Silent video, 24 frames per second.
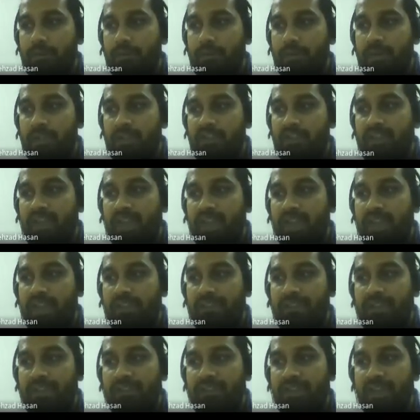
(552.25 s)

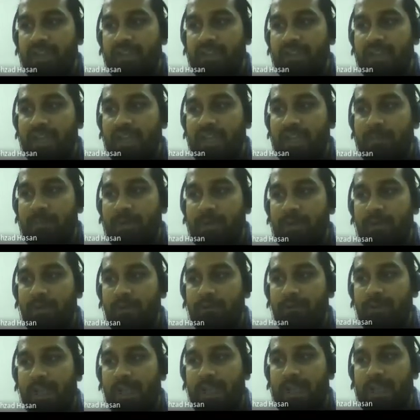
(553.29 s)
is a jth element
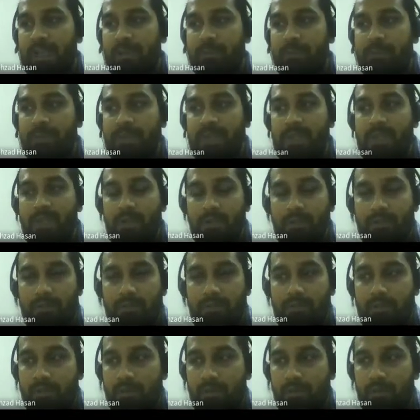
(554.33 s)
of array p.
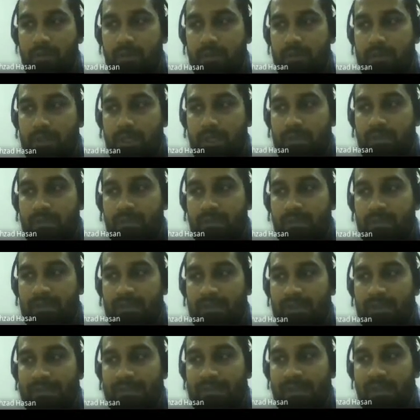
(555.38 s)
Now this
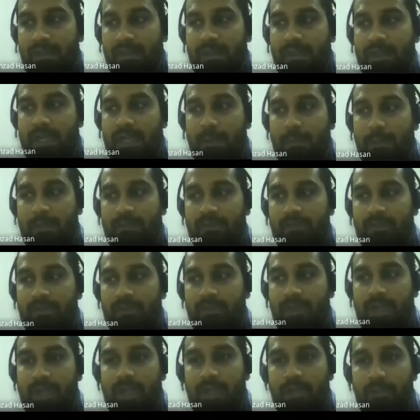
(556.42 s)
is a single
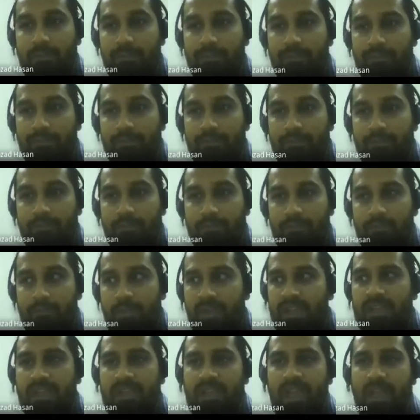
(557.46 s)
dimensional array,
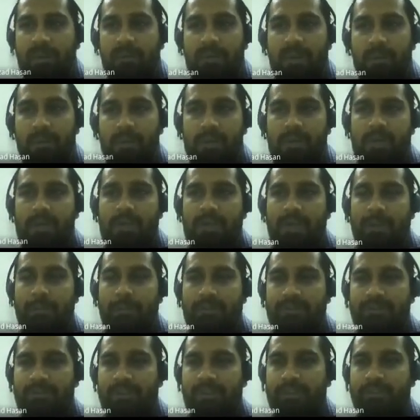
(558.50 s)
but it can be
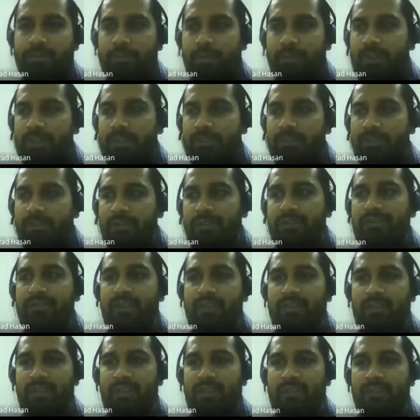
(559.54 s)
multi-dimensional as well. So it's
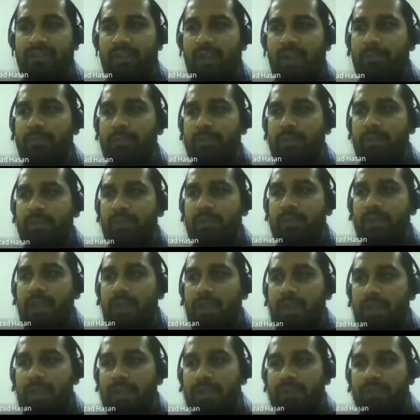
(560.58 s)
just an example.
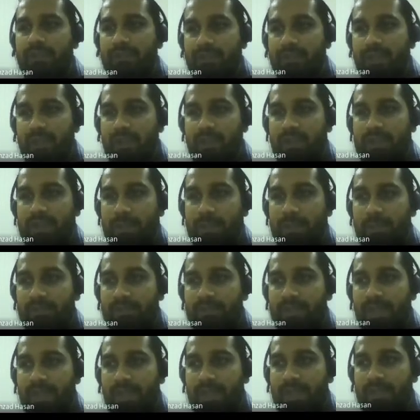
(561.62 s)
It's a single
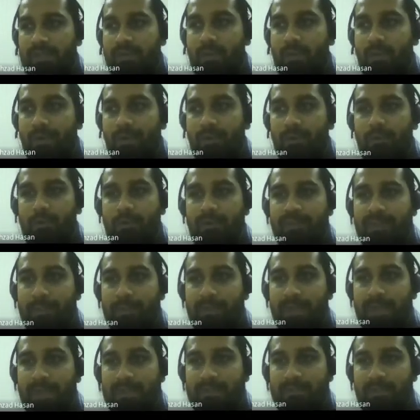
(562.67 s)
dimensional array. You want to do
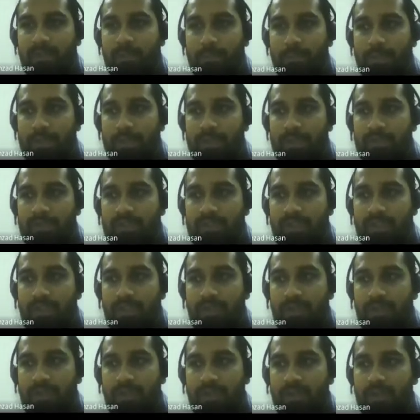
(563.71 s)
some task on
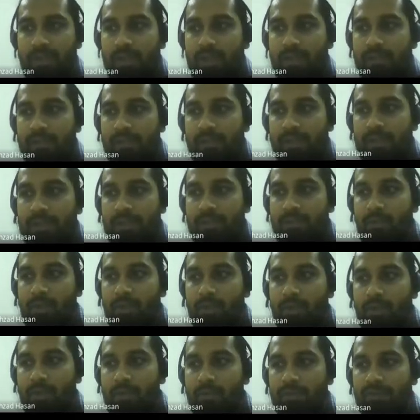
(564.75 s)
pj, then you
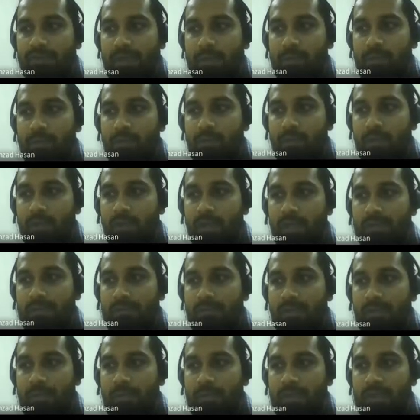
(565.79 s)
want to do some more
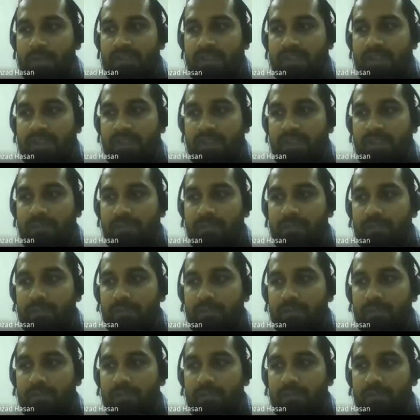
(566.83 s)
task on pj,